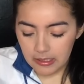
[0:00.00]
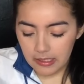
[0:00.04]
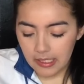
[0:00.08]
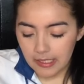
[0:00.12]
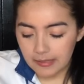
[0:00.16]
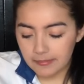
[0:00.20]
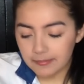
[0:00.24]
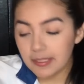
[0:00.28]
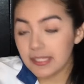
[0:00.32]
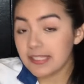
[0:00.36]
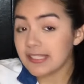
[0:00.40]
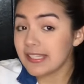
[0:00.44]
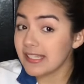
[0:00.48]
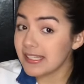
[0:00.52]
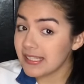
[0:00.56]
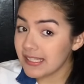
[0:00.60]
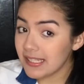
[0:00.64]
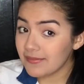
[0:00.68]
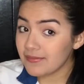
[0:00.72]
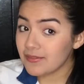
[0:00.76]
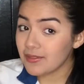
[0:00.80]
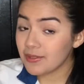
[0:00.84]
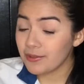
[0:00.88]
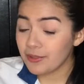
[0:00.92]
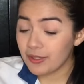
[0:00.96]
And plus I
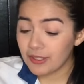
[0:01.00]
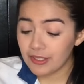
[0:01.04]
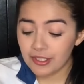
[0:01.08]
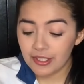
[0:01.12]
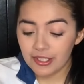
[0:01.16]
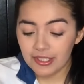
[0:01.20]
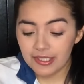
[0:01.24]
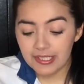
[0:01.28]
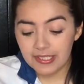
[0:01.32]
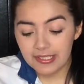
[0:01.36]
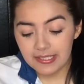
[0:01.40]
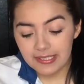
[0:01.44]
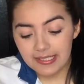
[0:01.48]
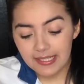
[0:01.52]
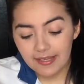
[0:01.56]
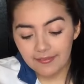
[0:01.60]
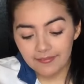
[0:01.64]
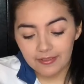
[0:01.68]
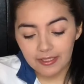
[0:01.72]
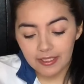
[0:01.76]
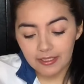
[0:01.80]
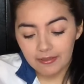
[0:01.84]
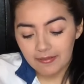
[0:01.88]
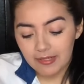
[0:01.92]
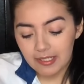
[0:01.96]
saved
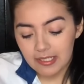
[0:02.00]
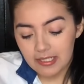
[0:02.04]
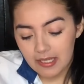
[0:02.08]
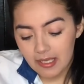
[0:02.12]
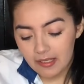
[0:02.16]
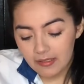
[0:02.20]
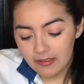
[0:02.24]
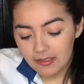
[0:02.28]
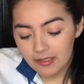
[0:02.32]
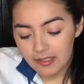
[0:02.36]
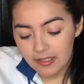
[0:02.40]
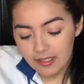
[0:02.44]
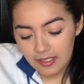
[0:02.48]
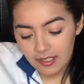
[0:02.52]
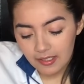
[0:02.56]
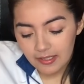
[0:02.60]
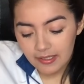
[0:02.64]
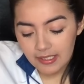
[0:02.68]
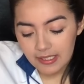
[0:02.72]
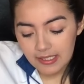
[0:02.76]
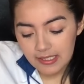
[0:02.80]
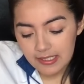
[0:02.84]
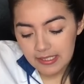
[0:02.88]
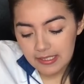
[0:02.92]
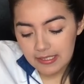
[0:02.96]
$271
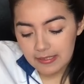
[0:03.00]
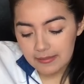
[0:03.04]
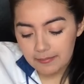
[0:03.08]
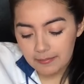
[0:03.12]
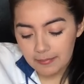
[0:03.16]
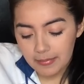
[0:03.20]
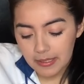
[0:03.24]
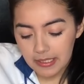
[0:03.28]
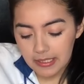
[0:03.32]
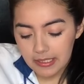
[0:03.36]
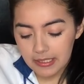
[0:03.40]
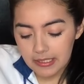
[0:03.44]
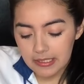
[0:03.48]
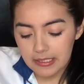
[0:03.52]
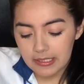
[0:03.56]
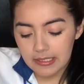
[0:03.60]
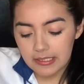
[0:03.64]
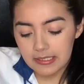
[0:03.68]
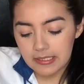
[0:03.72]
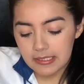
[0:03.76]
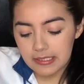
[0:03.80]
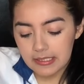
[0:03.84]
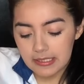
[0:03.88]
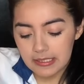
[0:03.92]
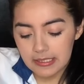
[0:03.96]
on this
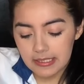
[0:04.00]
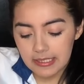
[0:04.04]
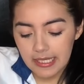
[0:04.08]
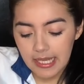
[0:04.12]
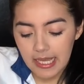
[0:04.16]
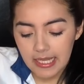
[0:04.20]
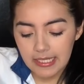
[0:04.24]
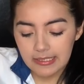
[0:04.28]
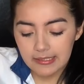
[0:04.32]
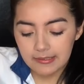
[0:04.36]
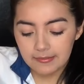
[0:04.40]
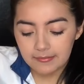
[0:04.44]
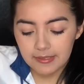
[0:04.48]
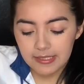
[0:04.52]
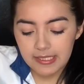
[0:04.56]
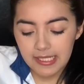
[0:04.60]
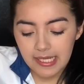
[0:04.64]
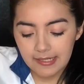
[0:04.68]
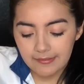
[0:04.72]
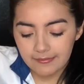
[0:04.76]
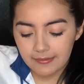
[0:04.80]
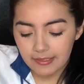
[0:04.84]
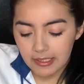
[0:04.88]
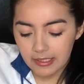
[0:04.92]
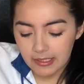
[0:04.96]
because Canon was
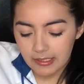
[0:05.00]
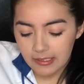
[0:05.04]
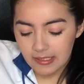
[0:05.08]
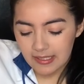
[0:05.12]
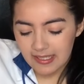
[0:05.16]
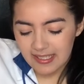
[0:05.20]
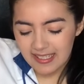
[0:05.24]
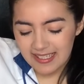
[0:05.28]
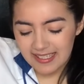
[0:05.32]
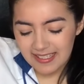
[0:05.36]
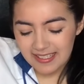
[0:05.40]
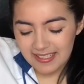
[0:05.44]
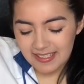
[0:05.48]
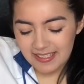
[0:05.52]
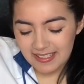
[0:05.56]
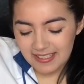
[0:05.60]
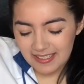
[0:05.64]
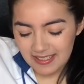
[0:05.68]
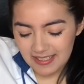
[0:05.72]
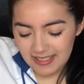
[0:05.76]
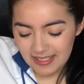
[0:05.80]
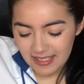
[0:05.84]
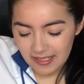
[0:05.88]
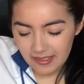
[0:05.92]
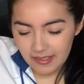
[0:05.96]
having
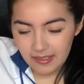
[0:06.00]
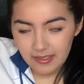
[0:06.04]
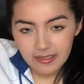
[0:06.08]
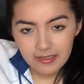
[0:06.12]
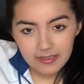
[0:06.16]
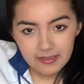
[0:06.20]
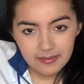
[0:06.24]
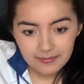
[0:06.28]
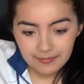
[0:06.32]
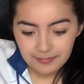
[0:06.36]
a sale.